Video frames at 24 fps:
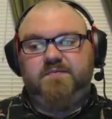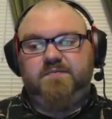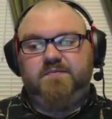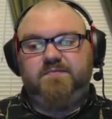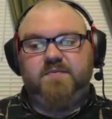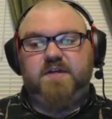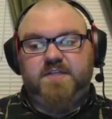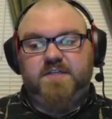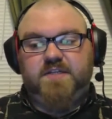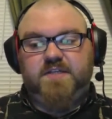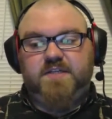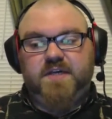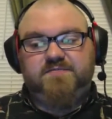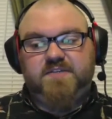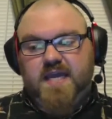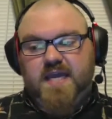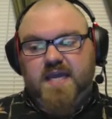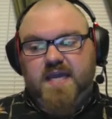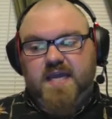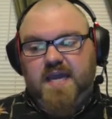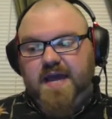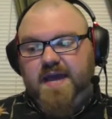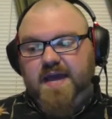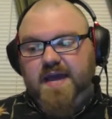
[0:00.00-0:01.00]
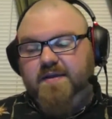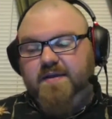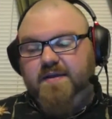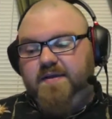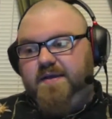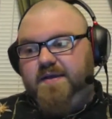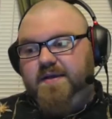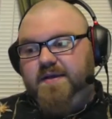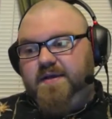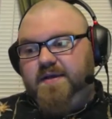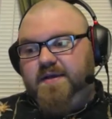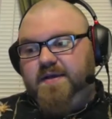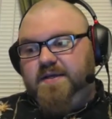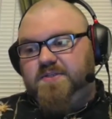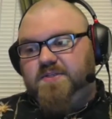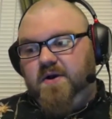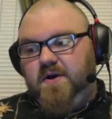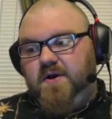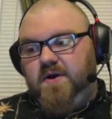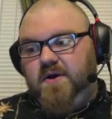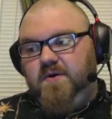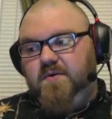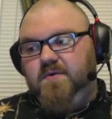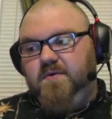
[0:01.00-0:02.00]
tough to get.
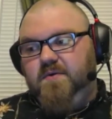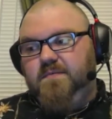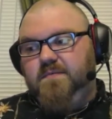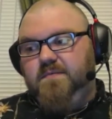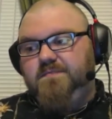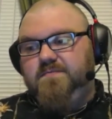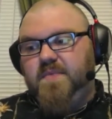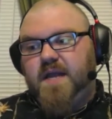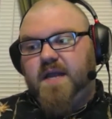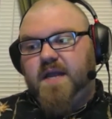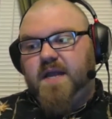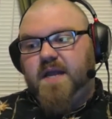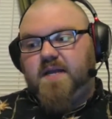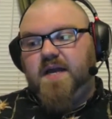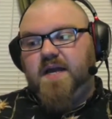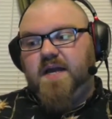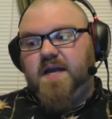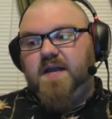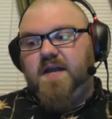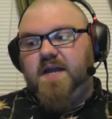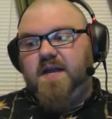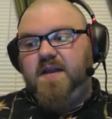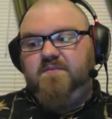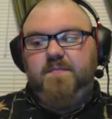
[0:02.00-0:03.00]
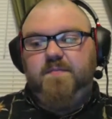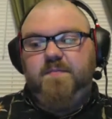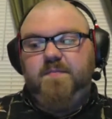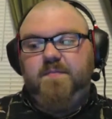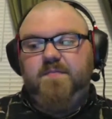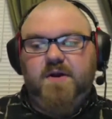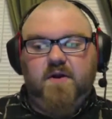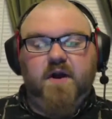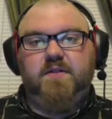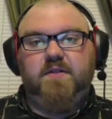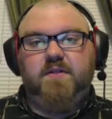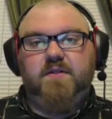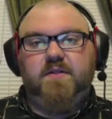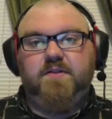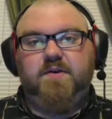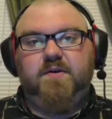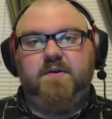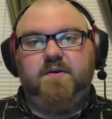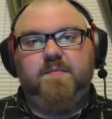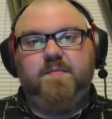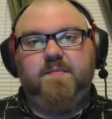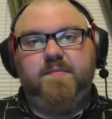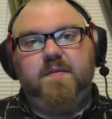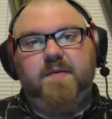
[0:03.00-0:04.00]
So I kind of hemmed and hawed a little
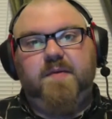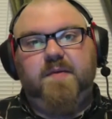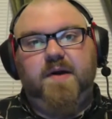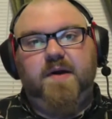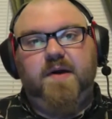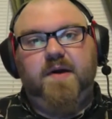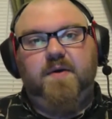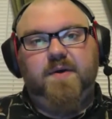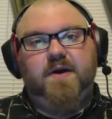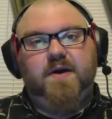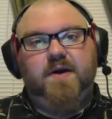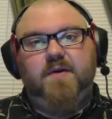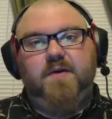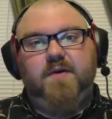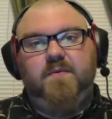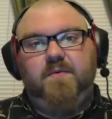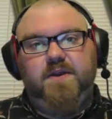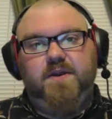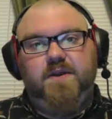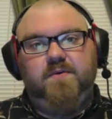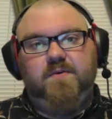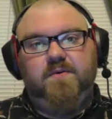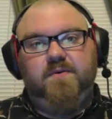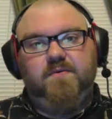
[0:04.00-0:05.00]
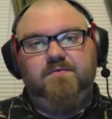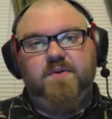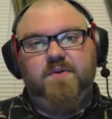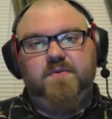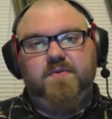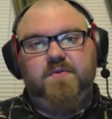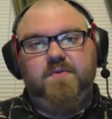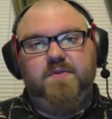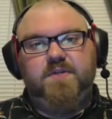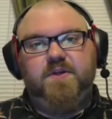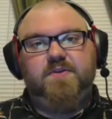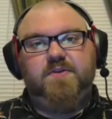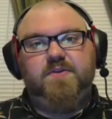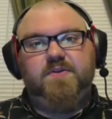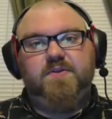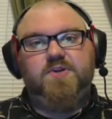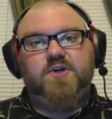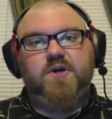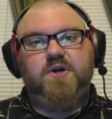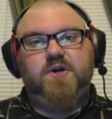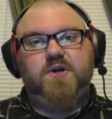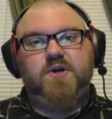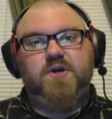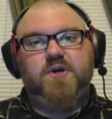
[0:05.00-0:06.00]
bit about whether I wanted to review this on the
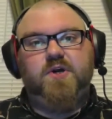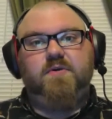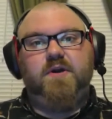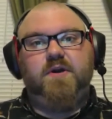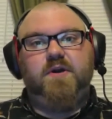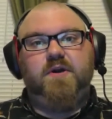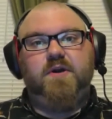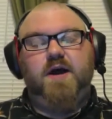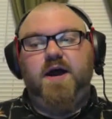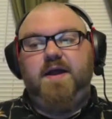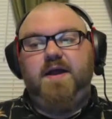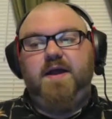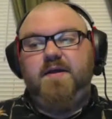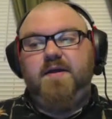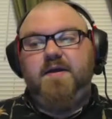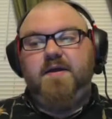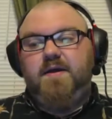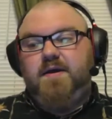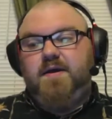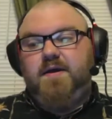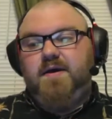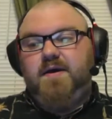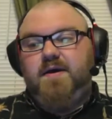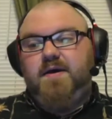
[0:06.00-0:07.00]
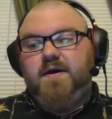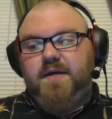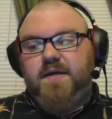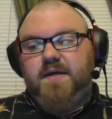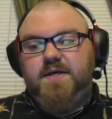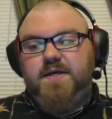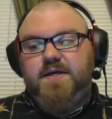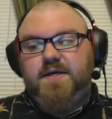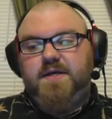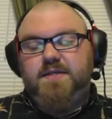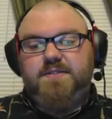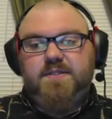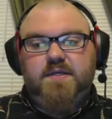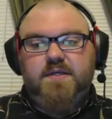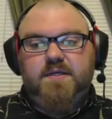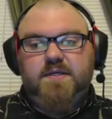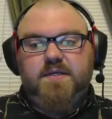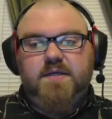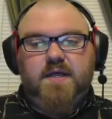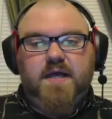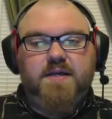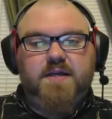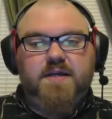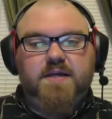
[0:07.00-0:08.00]
show or not, because,
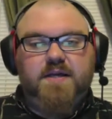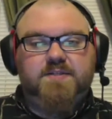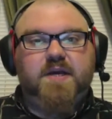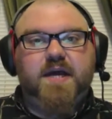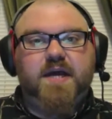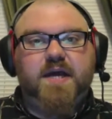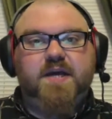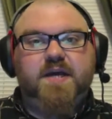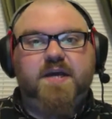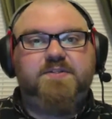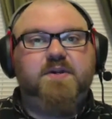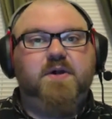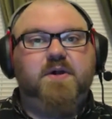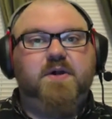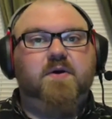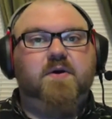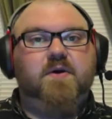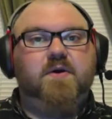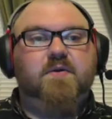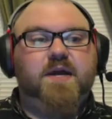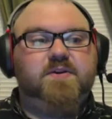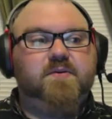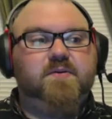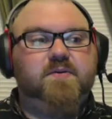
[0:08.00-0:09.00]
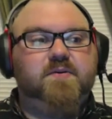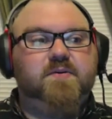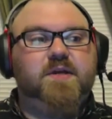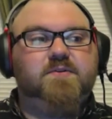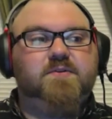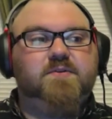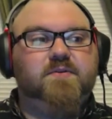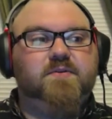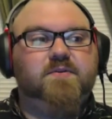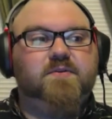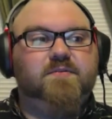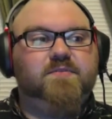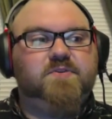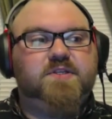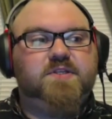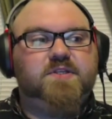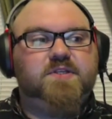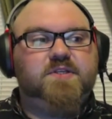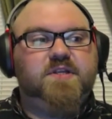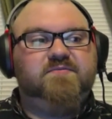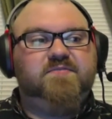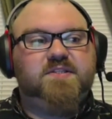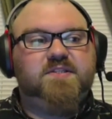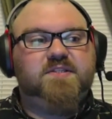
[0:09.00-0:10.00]
as you guys know, I don't like to review
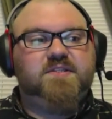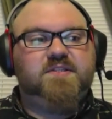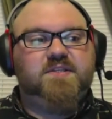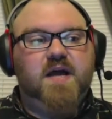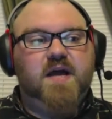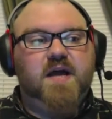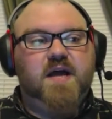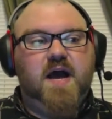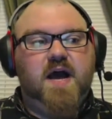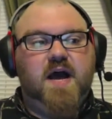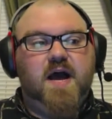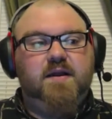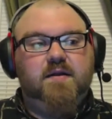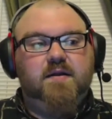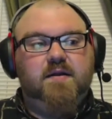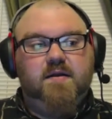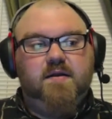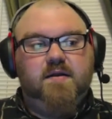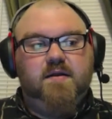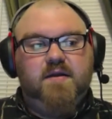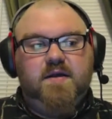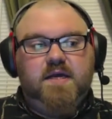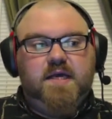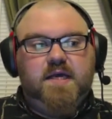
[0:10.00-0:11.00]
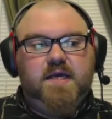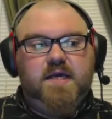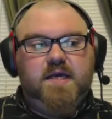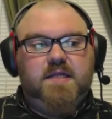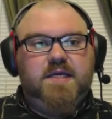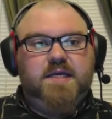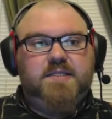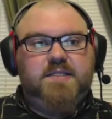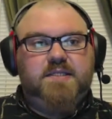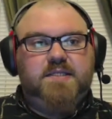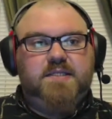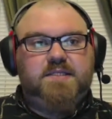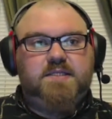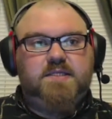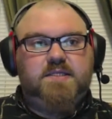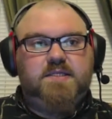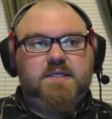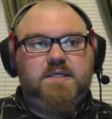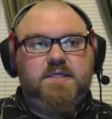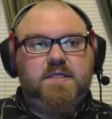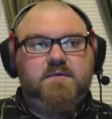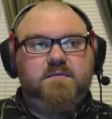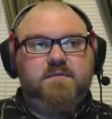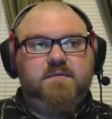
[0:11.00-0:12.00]
stuff that's not at least
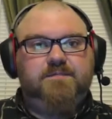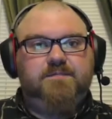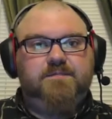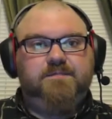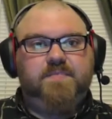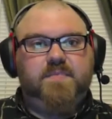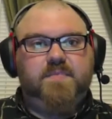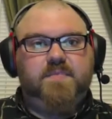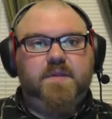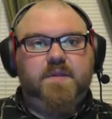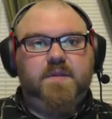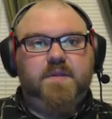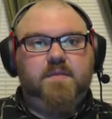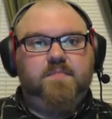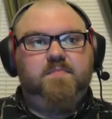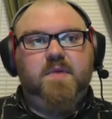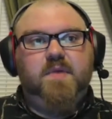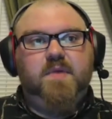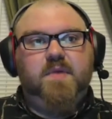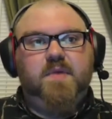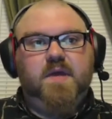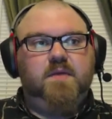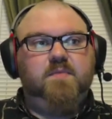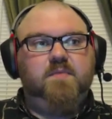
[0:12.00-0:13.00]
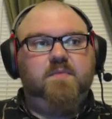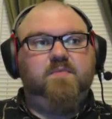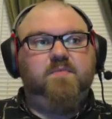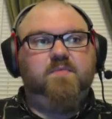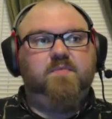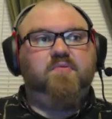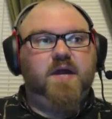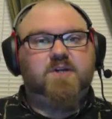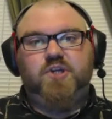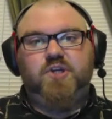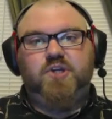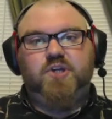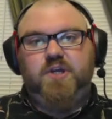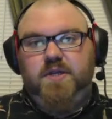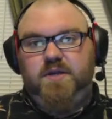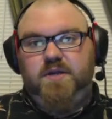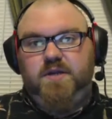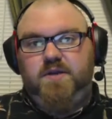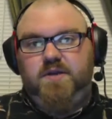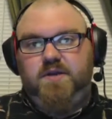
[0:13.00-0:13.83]
in production.